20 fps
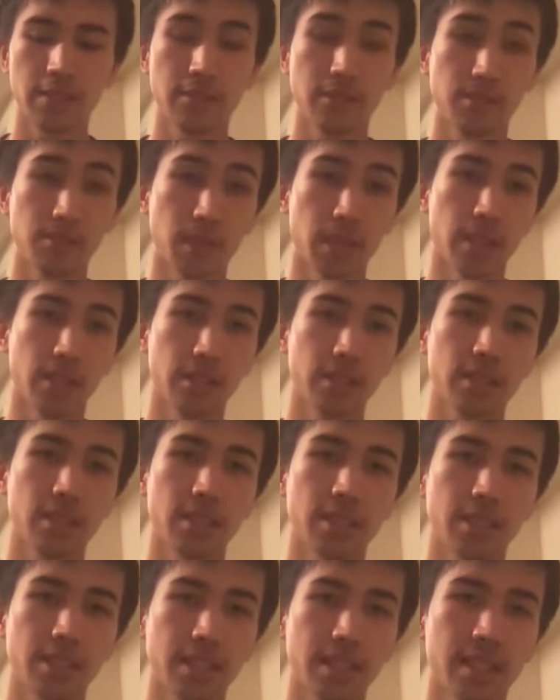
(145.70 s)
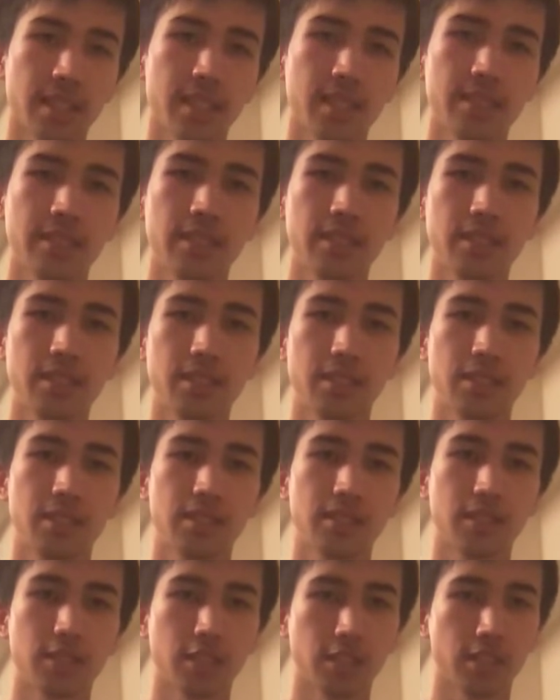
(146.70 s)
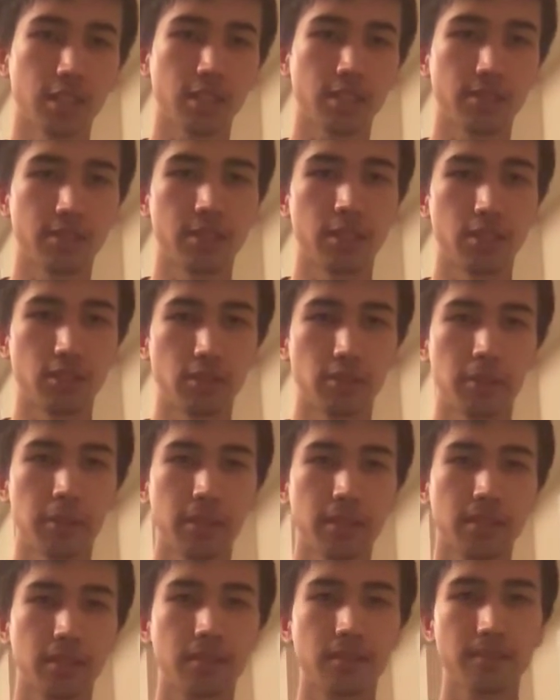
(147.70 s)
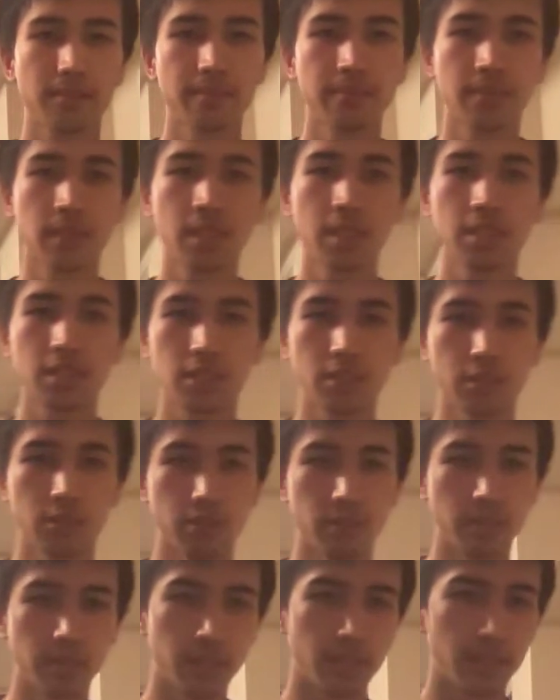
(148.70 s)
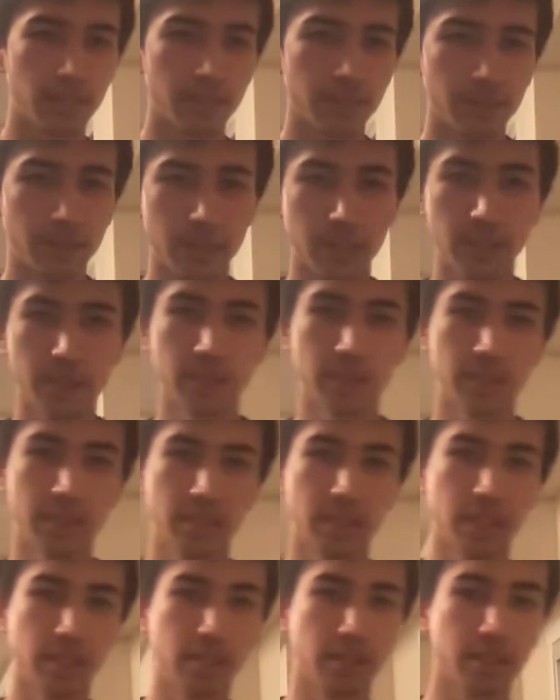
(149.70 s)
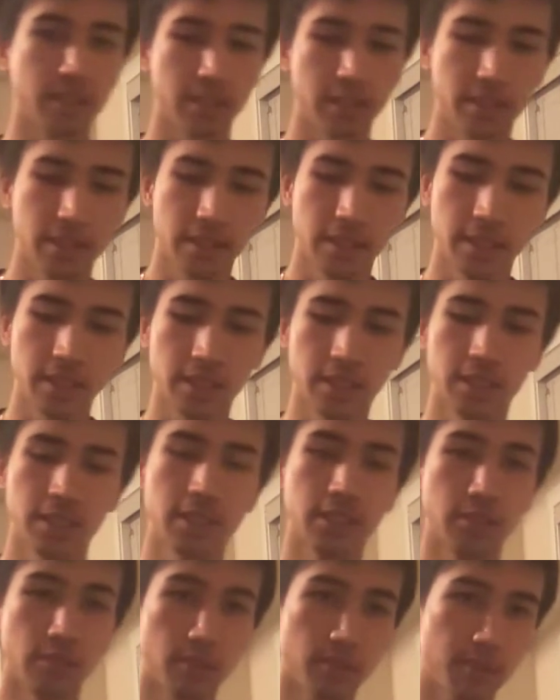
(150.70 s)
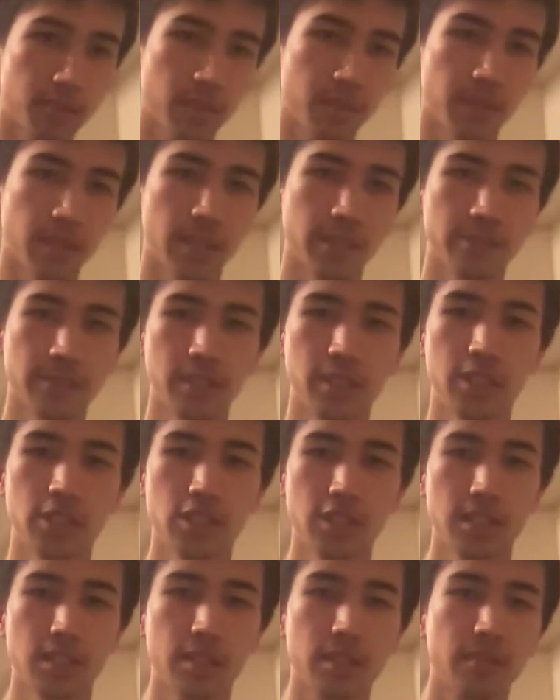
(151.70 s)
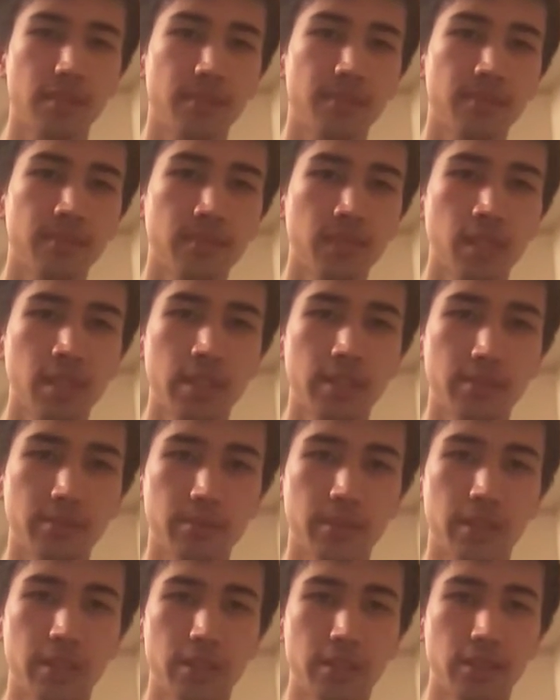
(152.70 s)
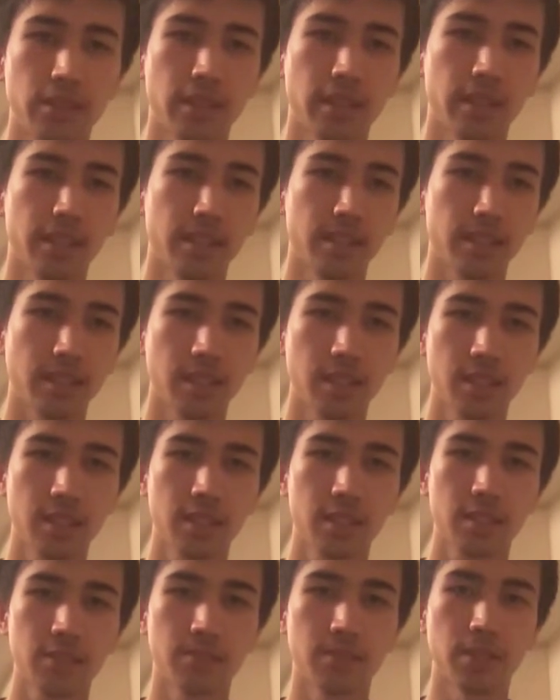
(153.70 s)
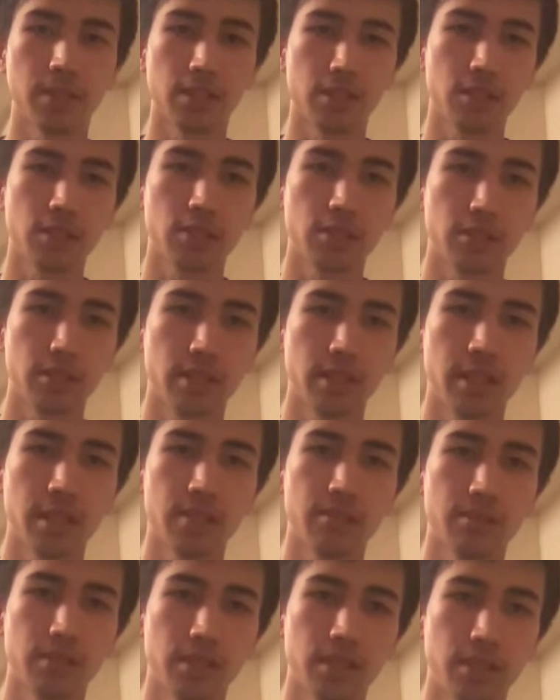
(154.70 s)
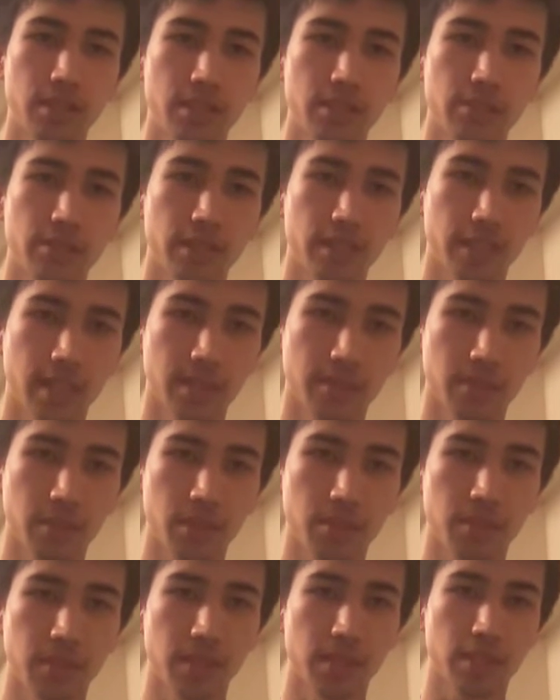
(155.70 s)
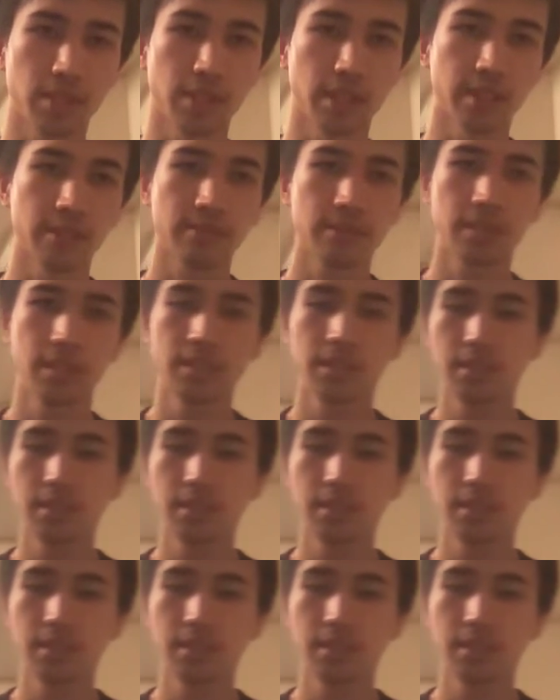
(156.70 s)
miles a second just to reach orbit. So we can already tell here that's an enormous amount of energy. We do that in satellites, and we also do that with, for example, spacecraft.